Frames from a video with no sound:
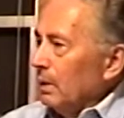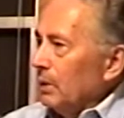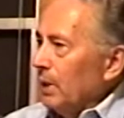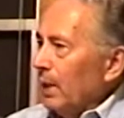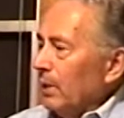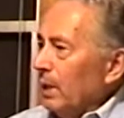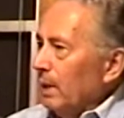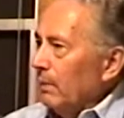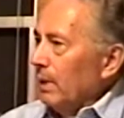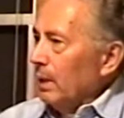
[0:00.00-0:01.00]
Saturday
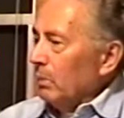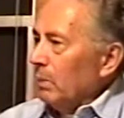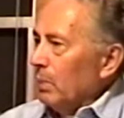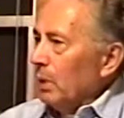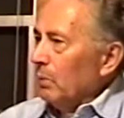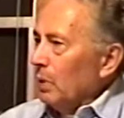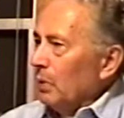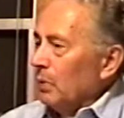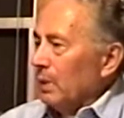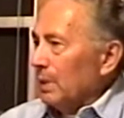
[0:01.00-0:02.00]
evening there would be a
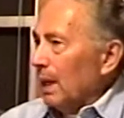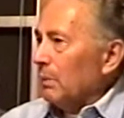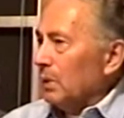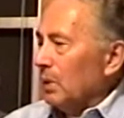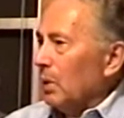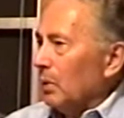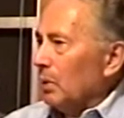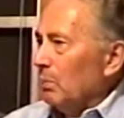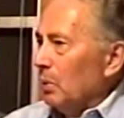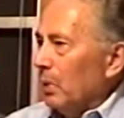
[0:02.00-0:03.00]
rosary because I was an
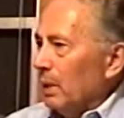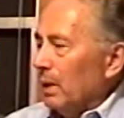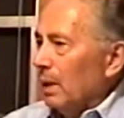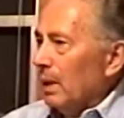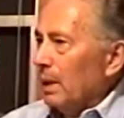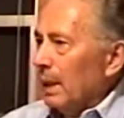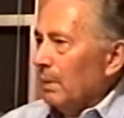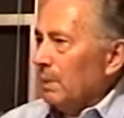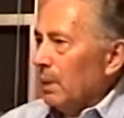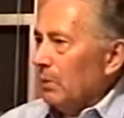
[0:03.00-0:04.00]
altar boy and a lot of
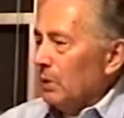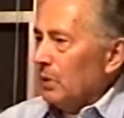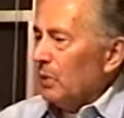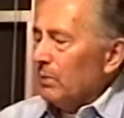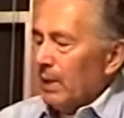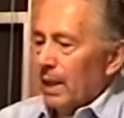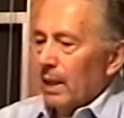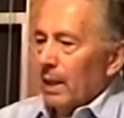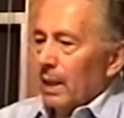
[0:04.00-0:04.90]
times I would serve that.